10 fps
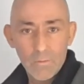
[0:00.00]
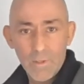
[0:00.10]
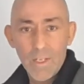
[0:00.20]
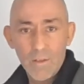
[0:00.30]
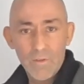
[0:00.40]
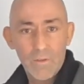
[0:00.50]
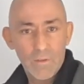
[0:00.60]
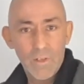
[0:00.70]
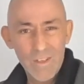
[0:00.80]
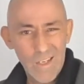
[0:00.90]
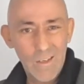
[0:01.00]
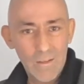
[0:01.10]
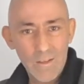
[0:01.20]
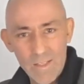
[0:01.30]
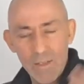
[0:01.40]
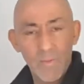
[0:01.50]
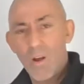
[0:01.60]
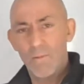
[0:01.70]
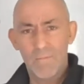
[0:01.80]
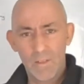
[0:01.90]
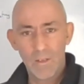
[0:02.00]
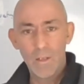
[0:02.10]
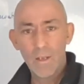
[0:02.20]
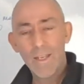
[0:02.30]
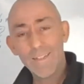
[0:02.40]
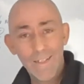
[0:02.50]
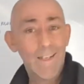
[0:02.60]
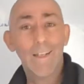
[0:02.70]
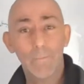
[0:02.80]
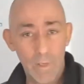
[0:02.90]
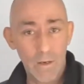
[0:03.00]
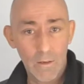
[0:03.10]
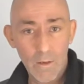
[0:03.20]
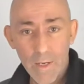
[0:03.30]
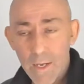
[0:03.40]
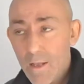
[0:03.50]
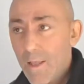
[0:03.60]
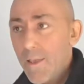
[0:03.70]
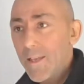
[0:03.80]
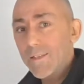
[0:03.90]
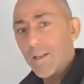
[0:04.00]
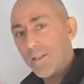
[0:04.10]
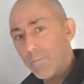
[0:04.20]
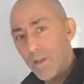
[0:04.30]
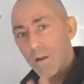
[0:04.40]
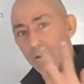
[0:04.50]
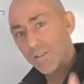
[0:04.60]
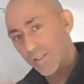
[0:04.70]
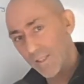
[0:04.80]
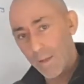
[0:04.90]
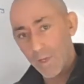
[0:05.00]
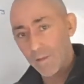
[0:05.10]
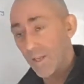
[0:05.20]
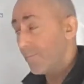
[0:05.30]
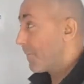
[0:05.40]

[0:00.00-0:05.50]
intelligence. Do you see? Do you see the problems? It's a nightmare, okay? It's a nightmare systemically.